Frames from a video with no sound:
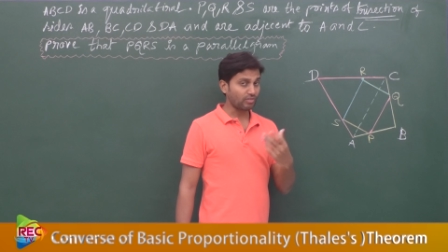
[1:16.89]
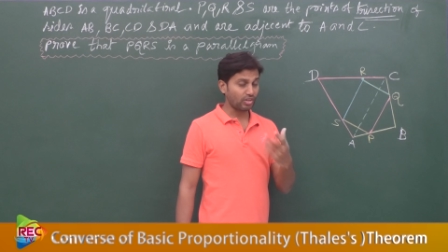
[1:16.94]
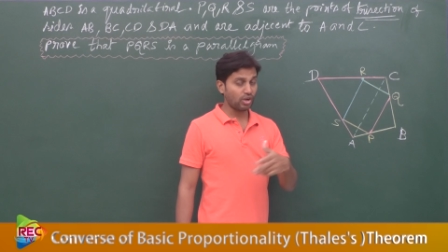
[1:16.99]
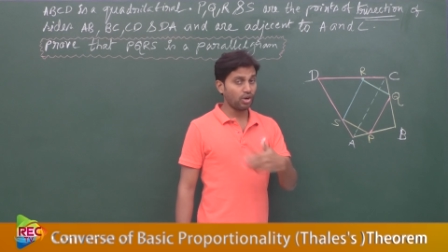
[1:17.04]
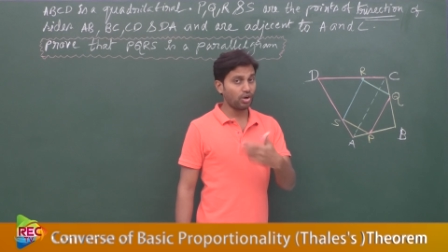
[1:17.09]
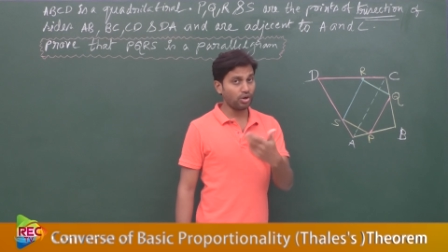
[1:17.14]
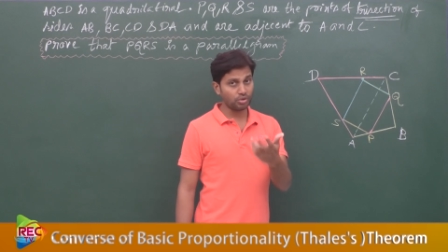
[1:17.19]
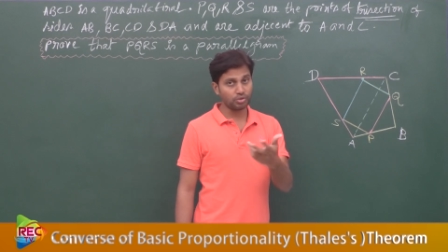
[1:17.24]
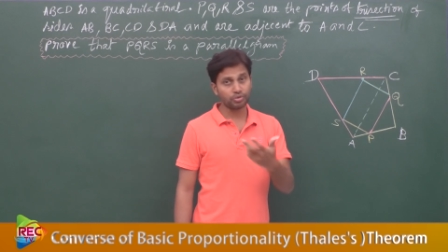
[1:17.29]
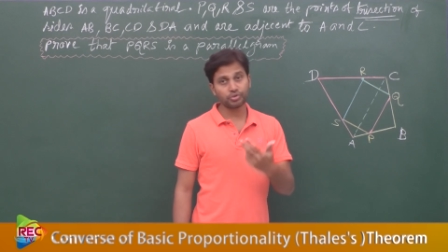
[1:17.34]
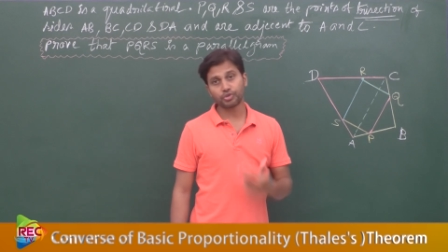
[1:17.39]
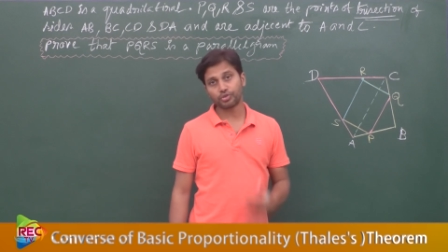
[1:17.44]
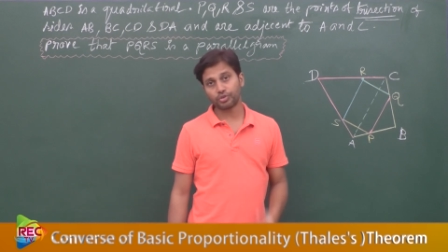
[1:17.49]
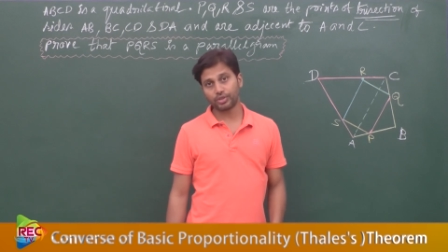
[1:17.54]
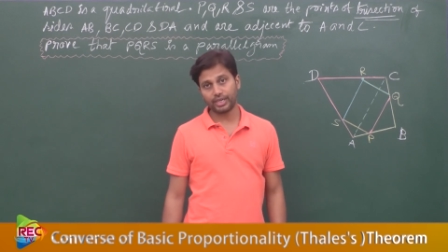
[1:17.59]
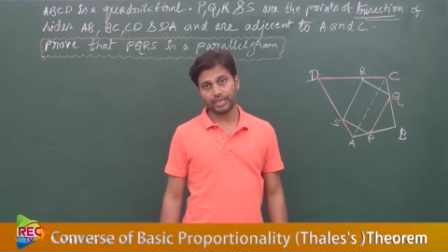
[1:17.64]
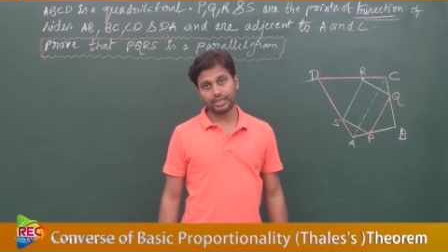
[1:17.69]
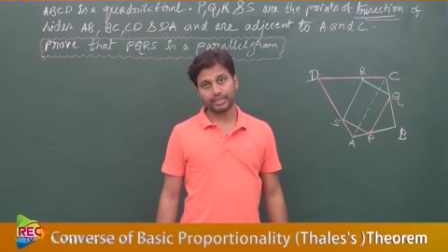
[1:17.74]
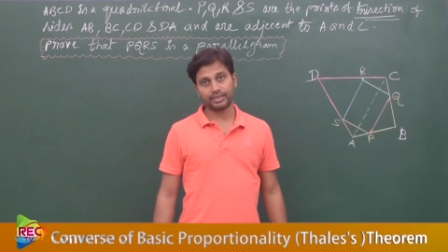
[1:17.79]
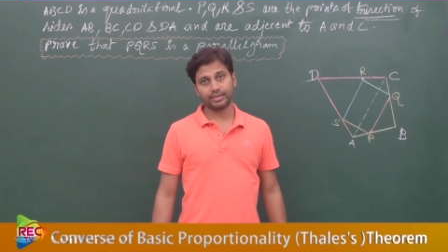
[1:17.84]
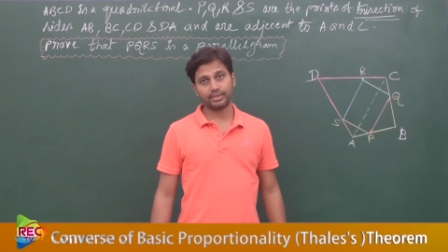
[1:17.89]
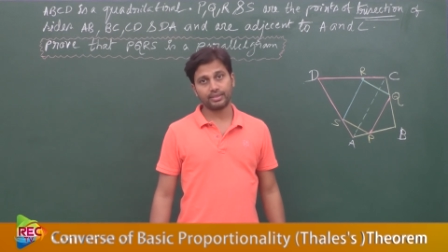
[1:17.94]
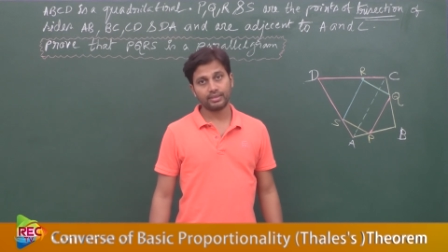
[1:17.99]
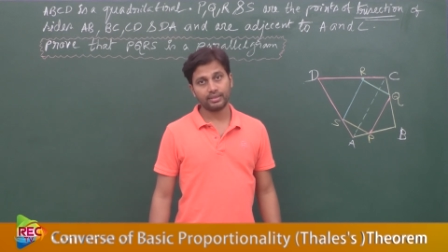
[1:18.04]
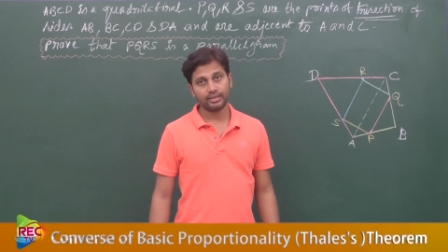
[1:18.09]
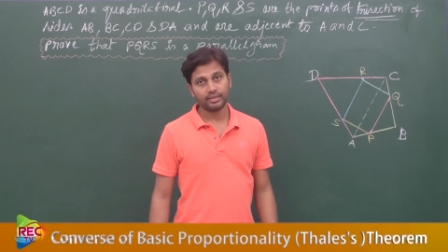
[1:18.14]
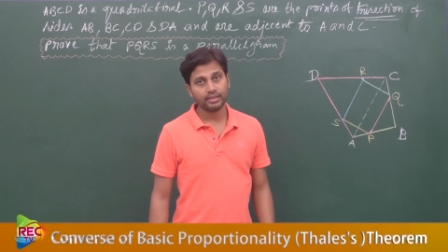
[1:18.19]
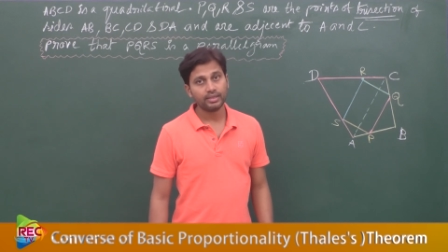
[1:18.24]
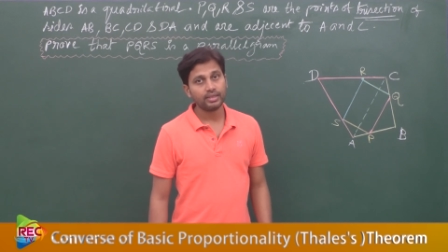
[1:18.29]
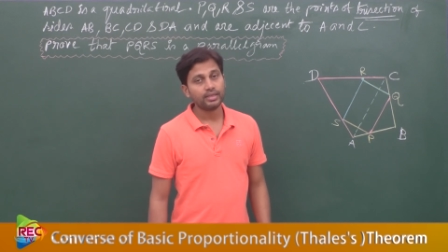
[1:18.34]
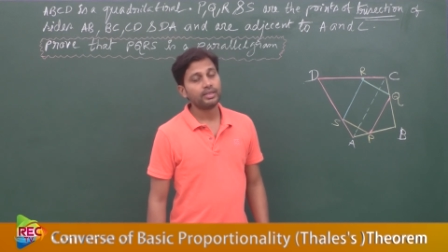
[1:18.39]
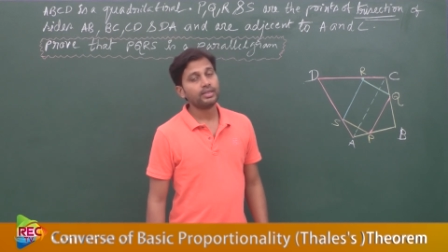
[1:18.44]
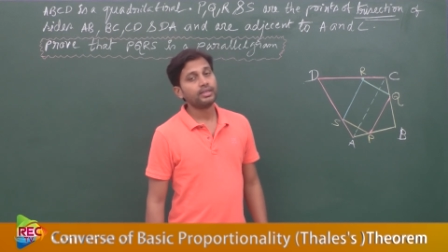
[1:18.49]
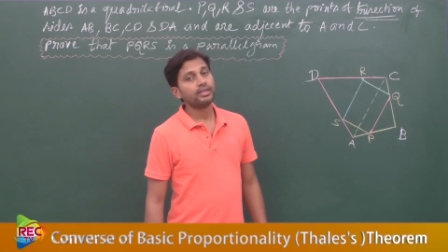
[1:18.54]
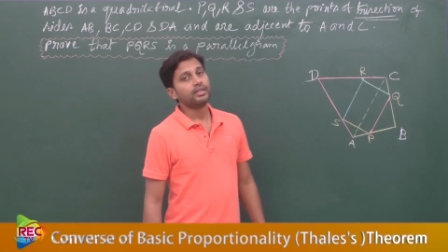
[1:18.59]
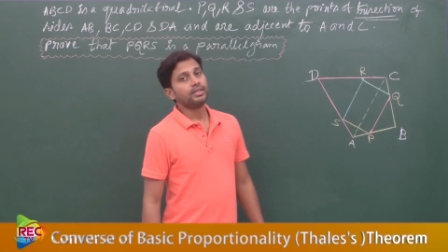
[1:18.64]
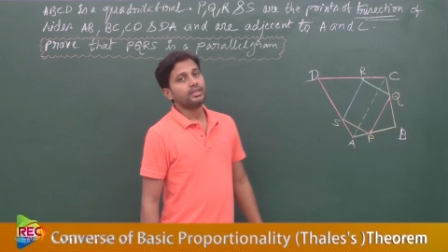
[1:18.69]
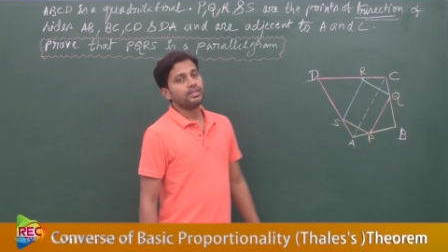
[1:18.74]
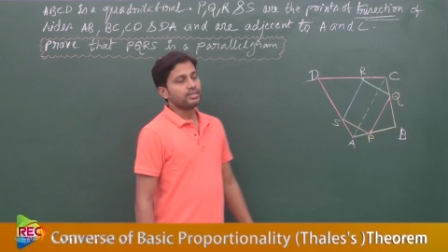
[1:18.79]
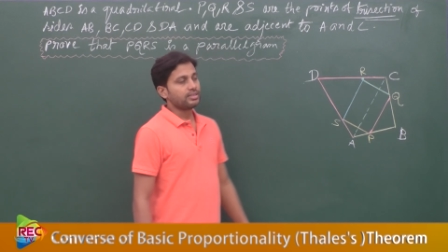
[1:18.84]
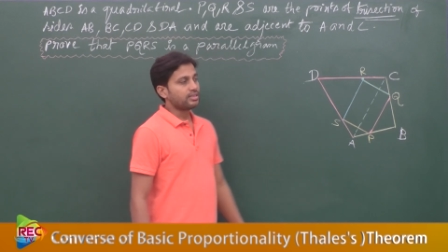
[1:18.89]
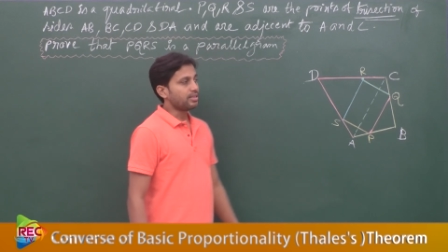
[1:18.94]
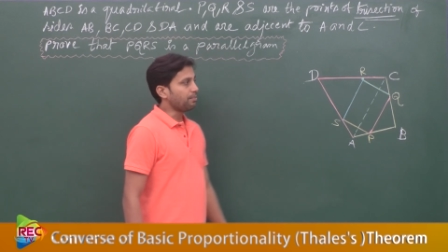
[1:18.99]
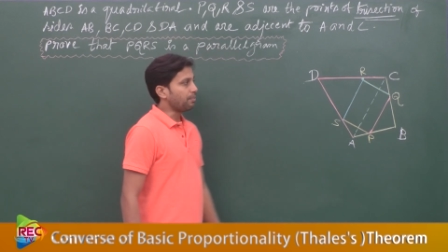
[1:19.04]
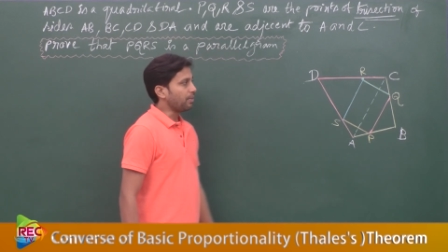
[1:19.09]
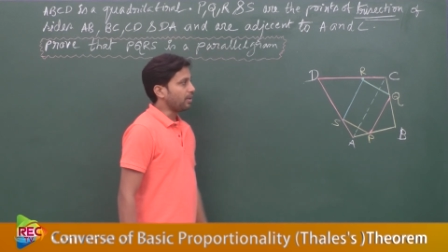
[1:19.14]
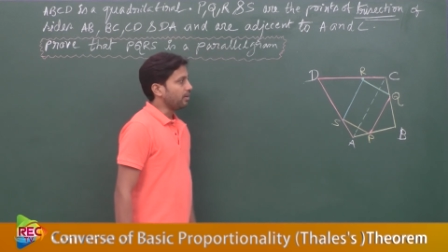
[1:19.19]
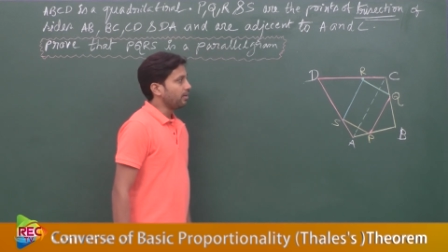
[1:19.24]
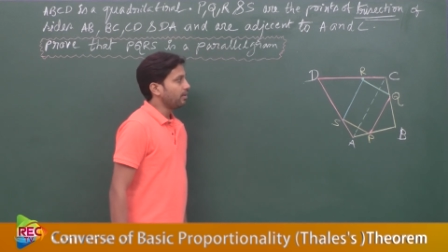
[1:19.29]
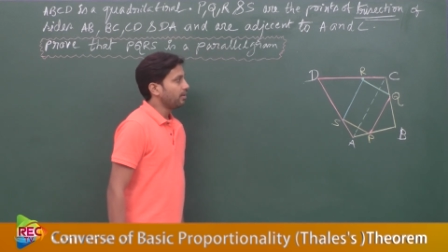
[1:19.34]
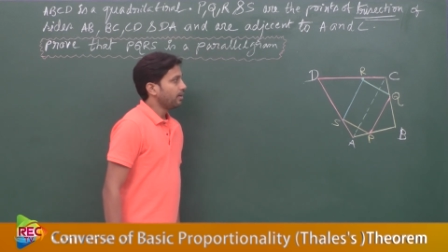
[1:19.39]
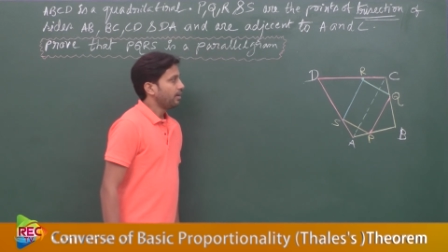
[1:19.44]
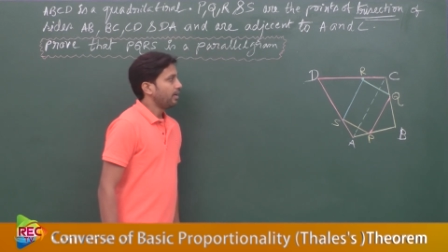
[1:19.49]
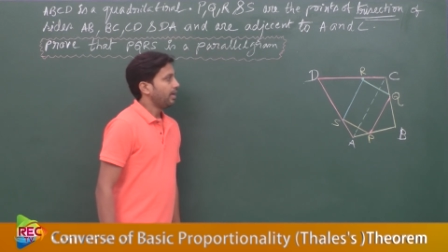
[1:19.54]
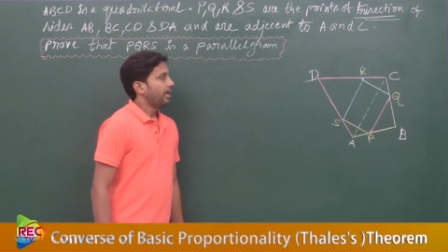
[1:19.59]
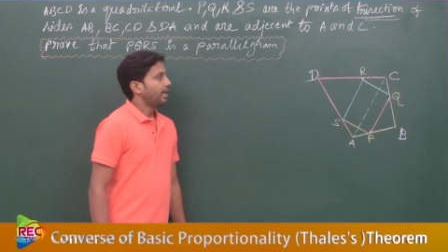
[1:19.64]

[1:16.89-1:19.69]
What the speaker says: How to show that? Simple.